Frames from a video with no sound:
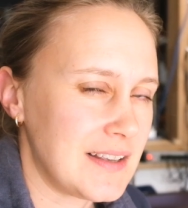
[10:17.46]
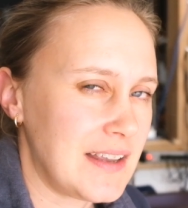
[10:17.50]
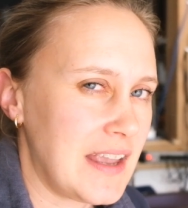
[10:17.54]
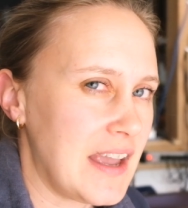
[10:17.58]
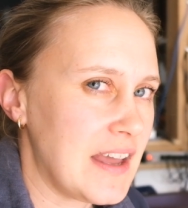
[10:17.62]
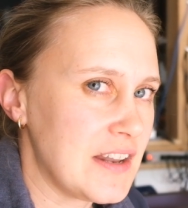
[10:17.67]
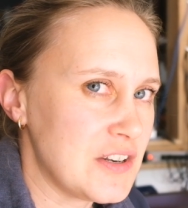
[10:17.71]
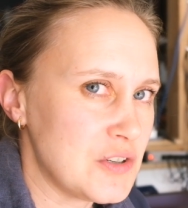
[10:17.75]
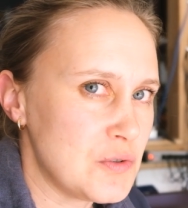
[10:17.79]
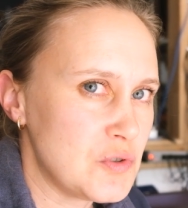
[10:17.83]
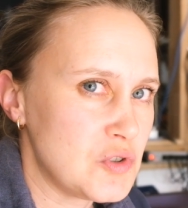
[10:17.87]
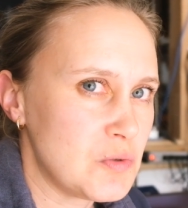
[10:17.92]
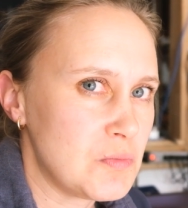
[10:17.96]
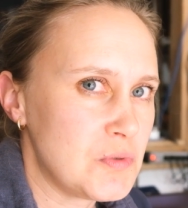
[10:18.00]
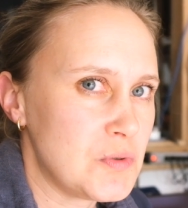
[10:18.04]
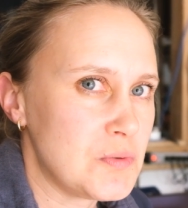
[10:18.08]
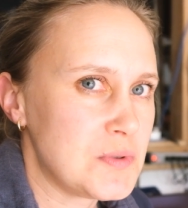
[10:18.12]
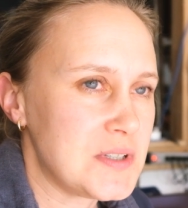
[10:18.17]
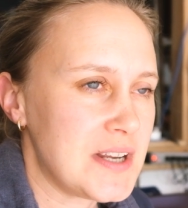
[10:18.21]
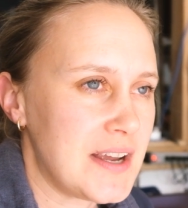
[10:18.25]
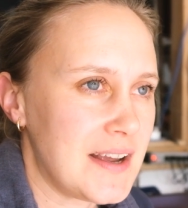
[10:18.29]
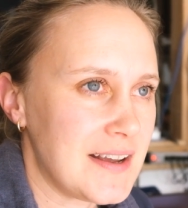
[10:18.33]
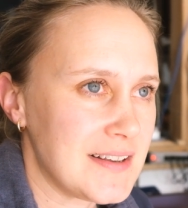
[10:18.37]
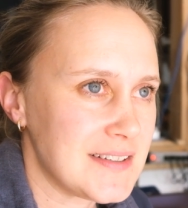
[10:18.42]
again do some new
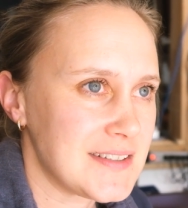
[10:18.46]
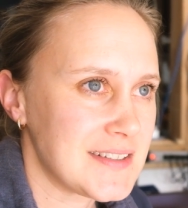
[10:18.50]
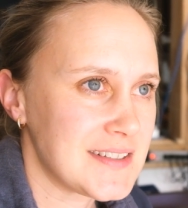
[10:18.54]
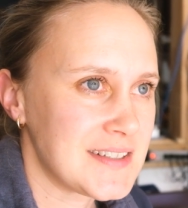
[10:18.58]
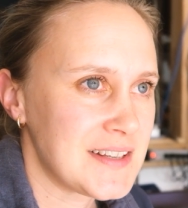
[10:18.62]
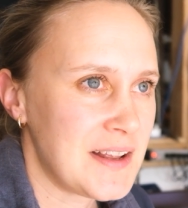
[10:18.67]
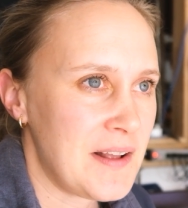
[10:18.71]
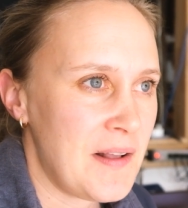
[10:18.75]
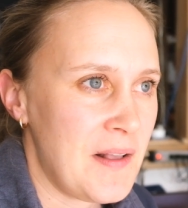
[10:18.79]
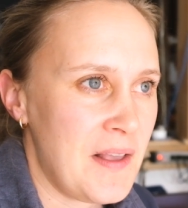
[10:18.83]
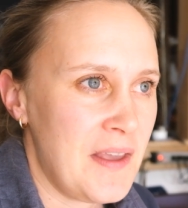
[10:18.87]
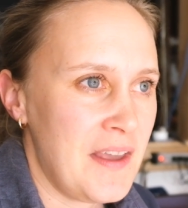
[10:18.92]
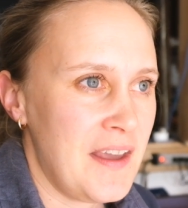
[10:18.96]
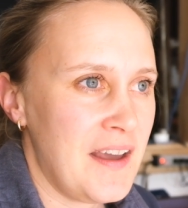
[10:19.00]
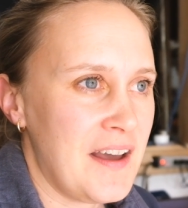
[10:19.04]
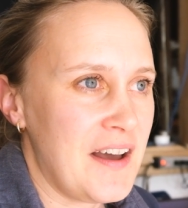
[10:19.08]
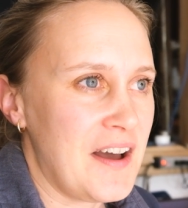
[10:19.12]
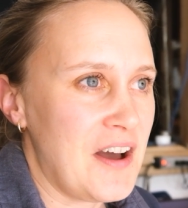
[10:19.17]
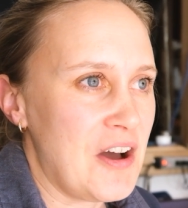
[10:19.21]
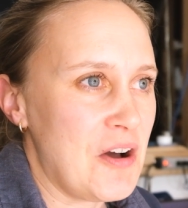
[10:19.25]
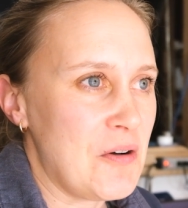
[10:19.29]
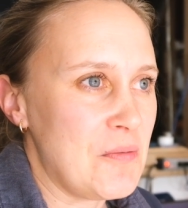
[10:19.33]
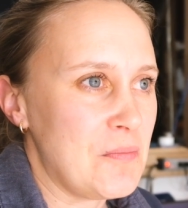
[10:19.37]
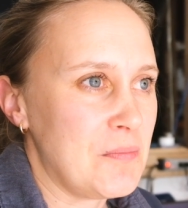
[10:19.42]
tests
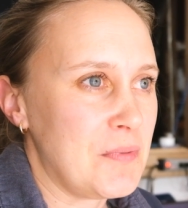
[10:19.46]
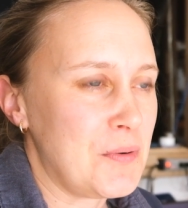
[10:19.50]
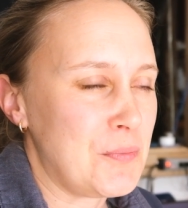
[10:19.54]
um,